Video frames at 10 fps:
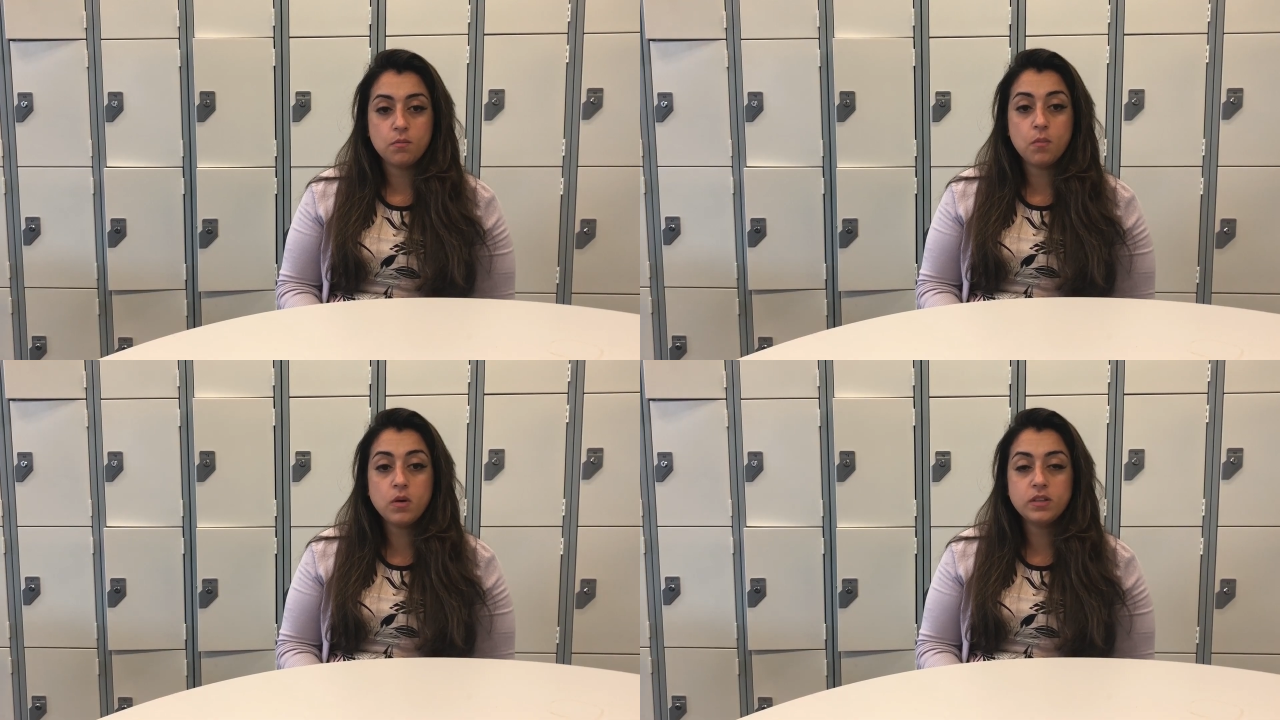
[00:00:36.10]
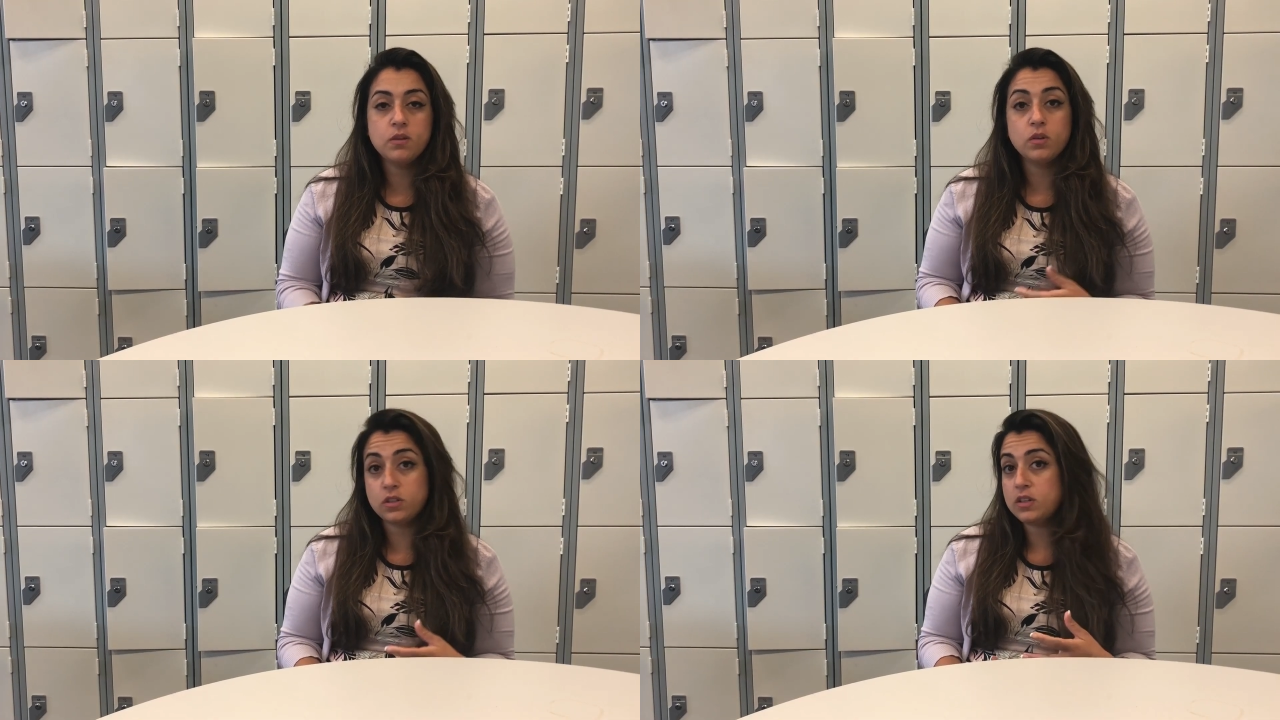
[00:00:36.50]

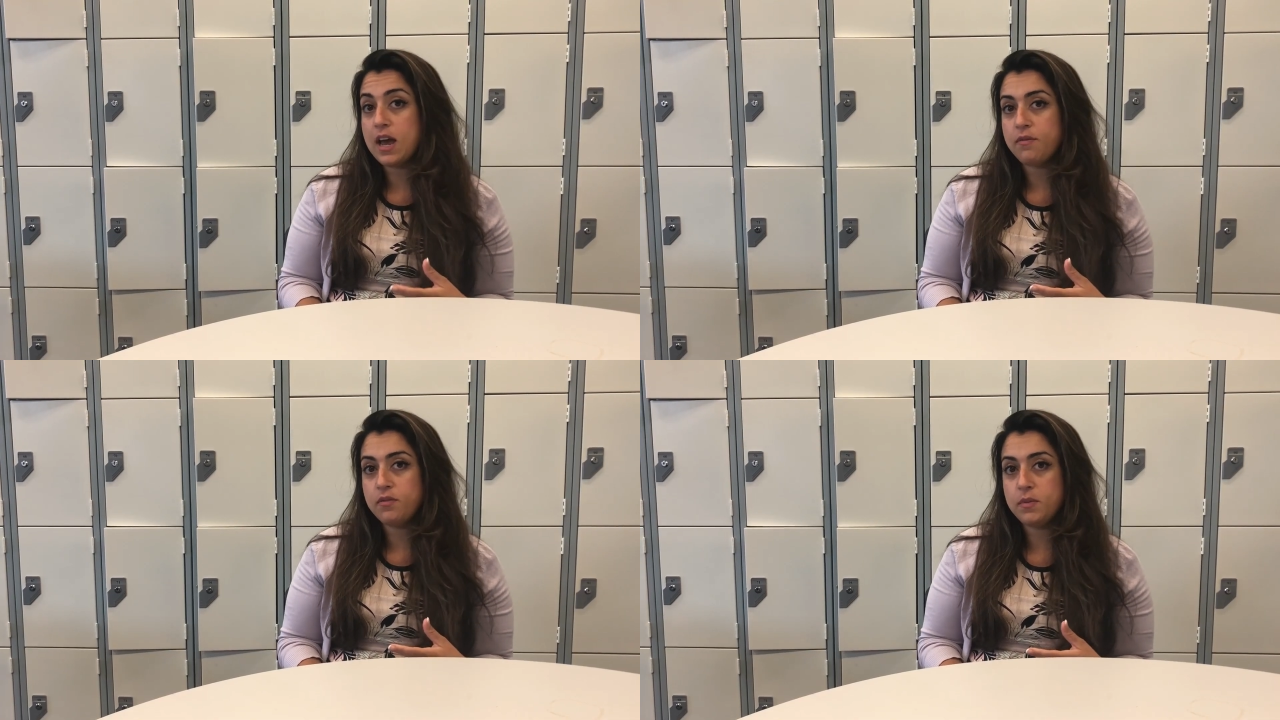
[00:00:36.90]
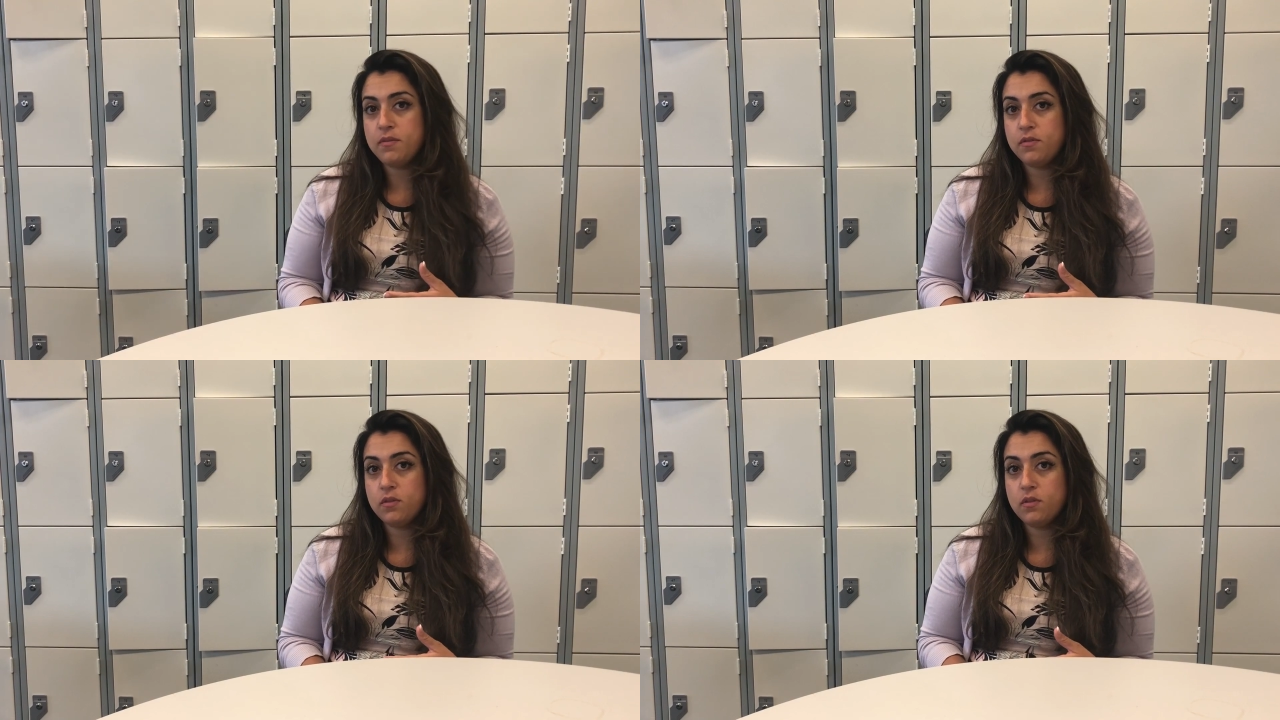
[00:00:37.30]
mostly what stood out for
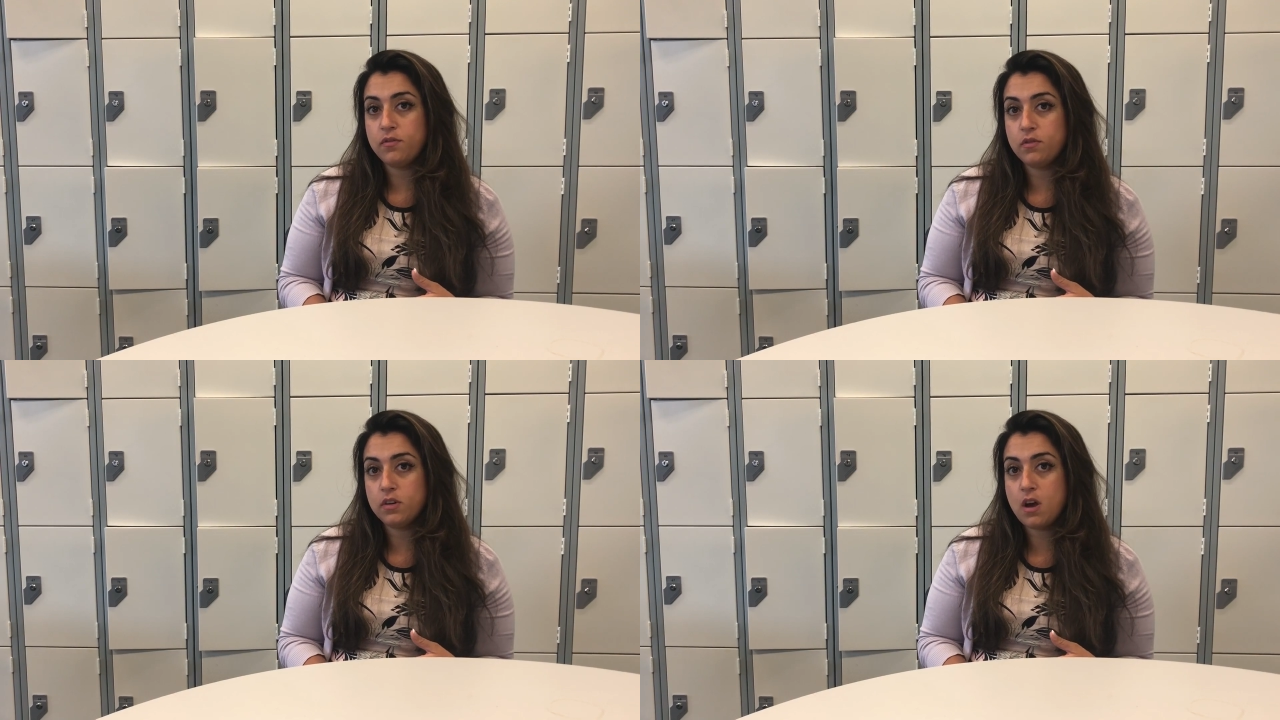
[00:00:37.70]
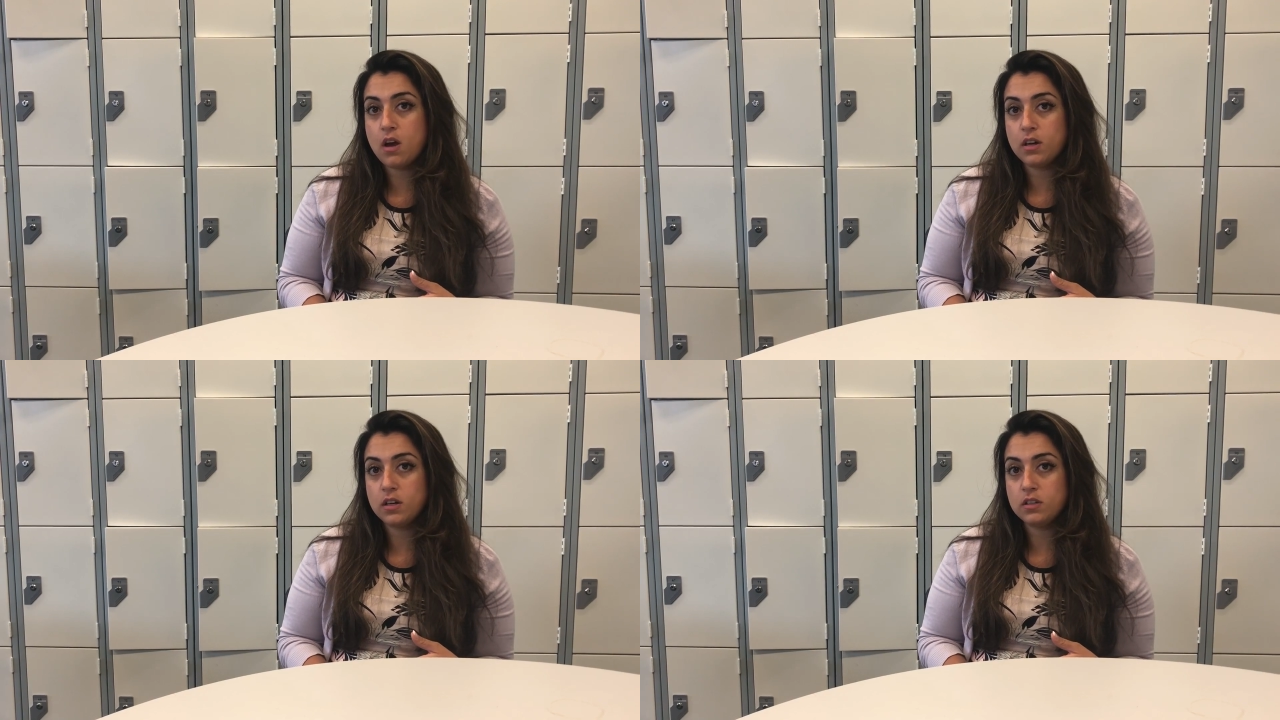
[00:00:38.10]
me for, for the
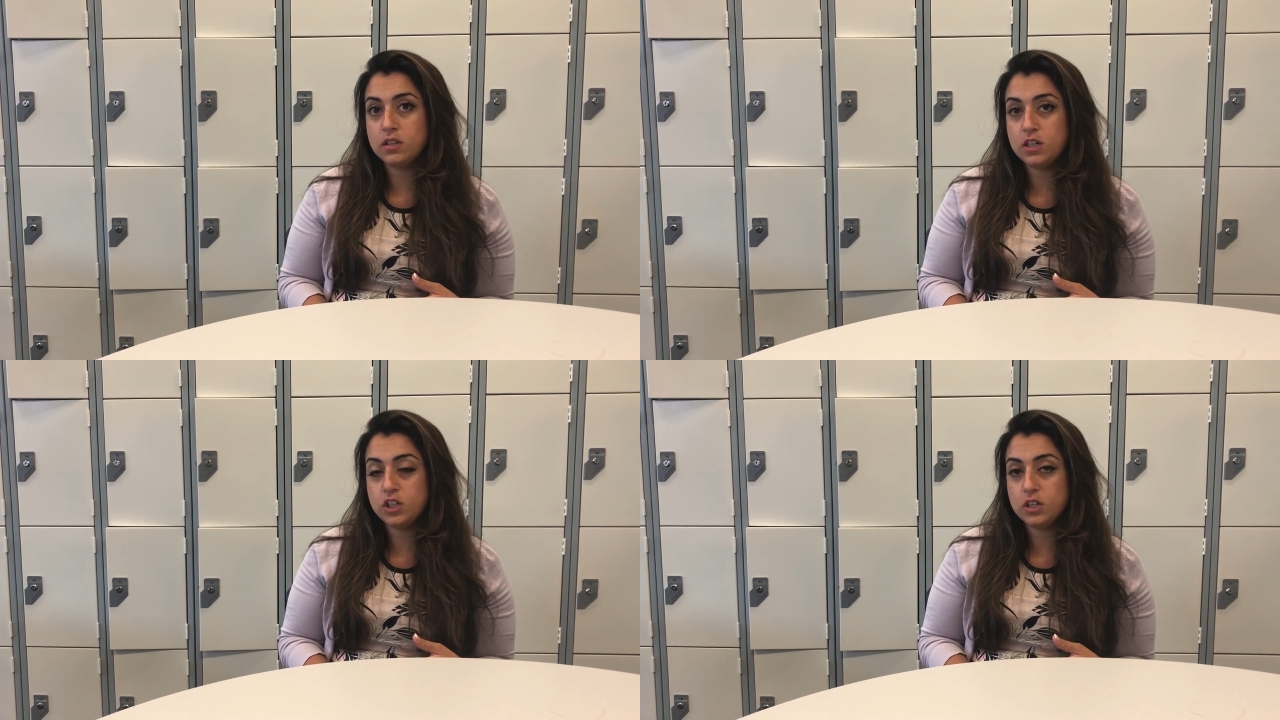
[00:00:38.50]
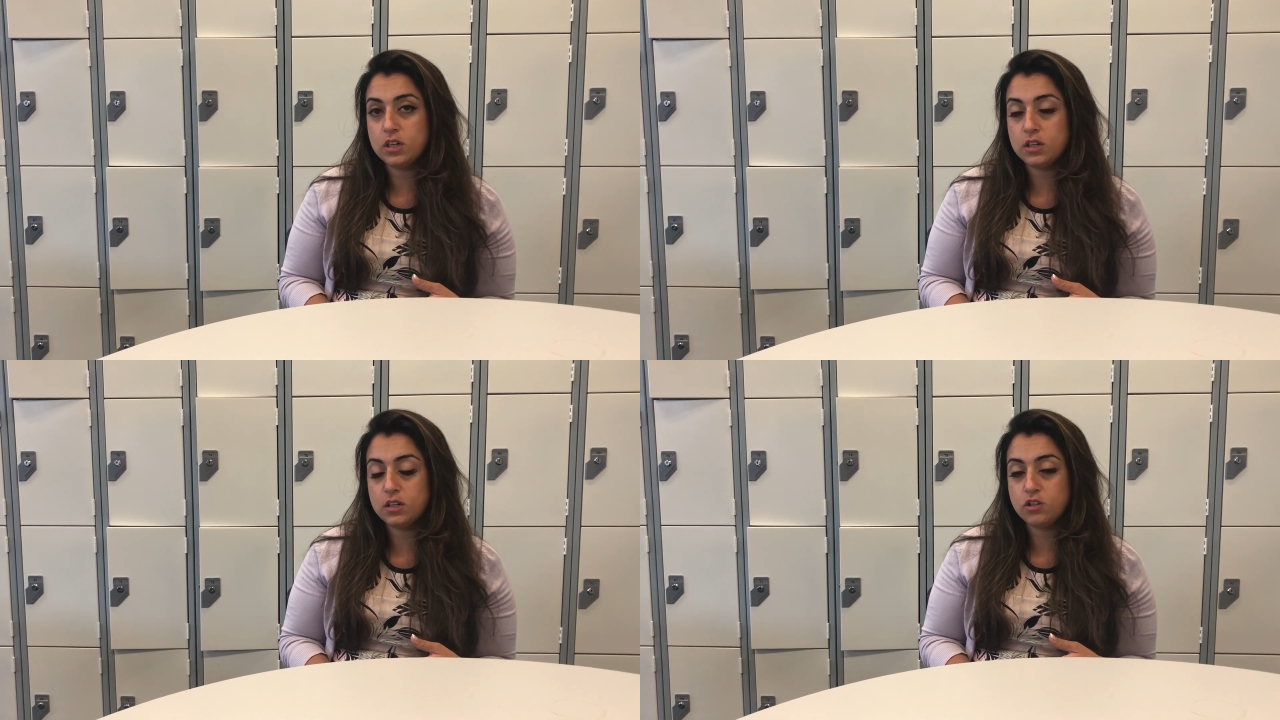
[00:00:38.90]
Ark
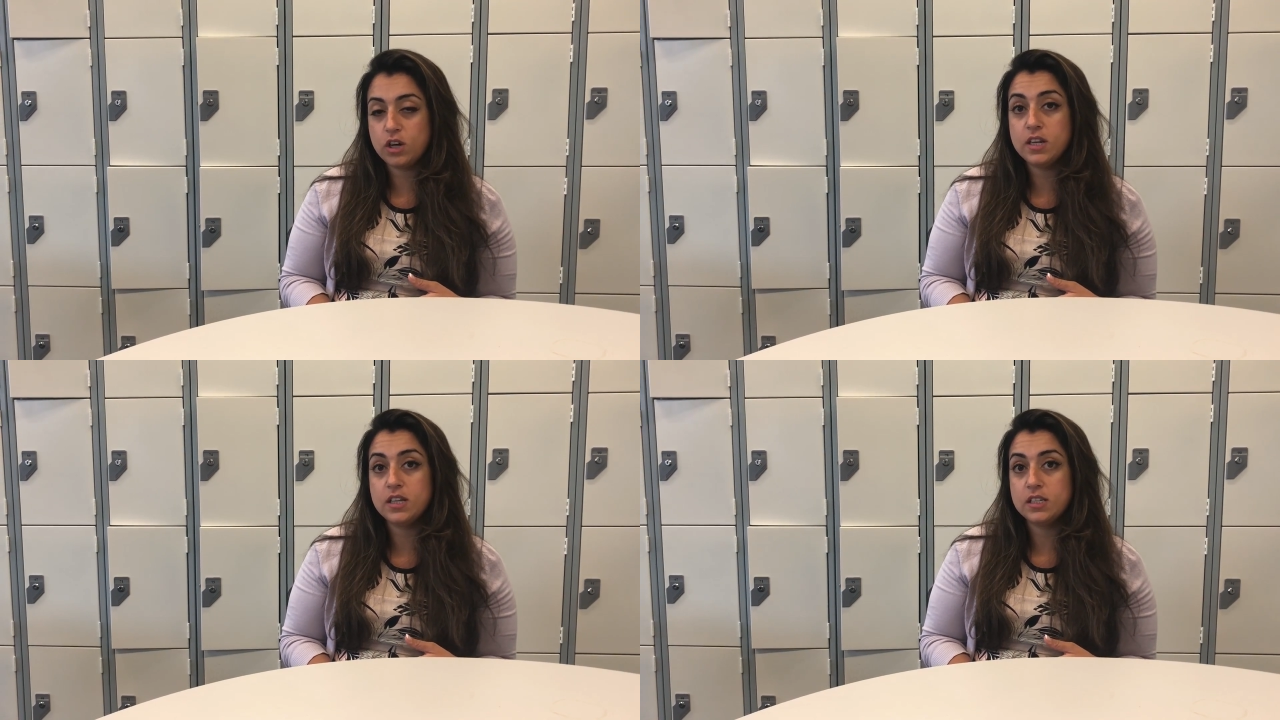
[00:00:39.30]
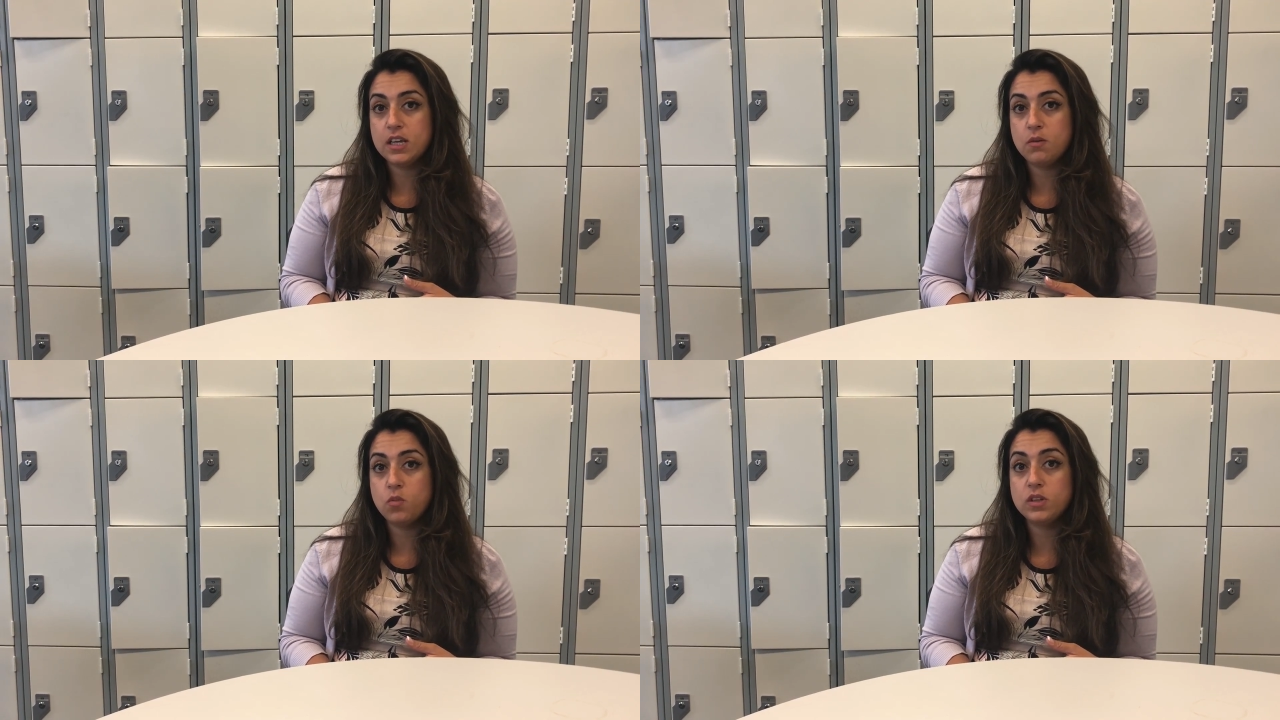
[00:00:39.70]
teacher training
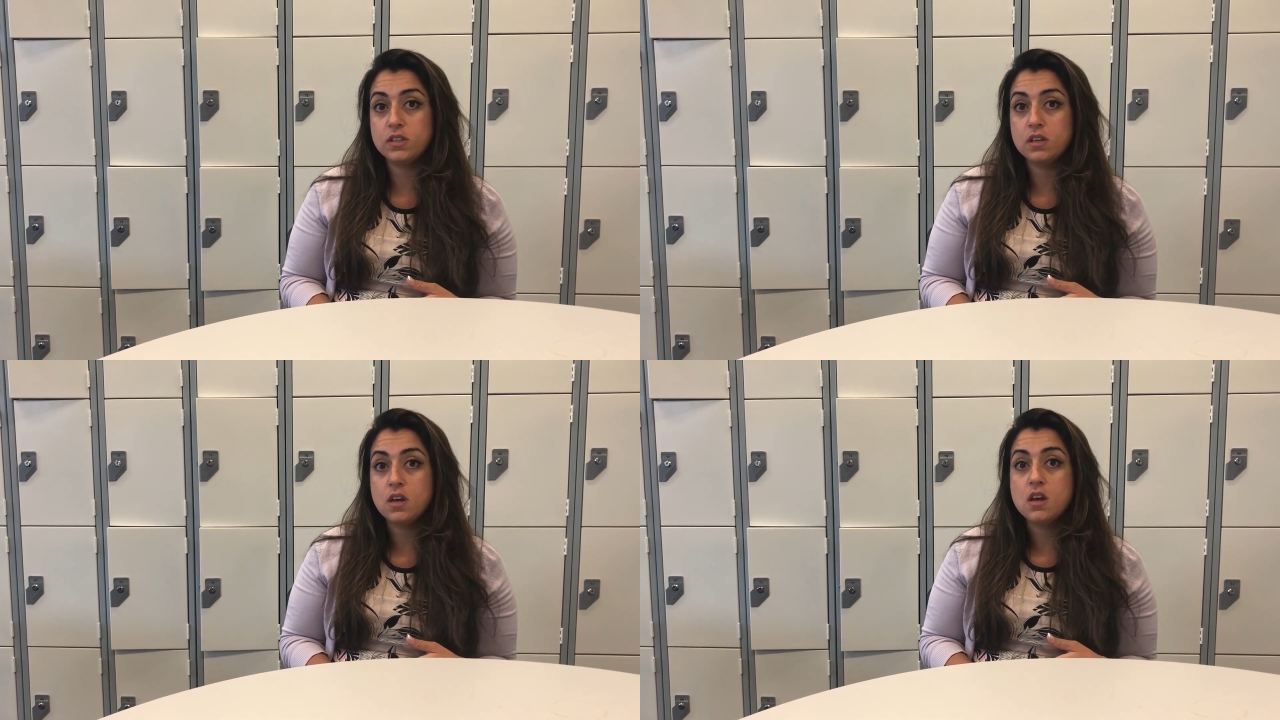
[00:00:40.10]
scheme was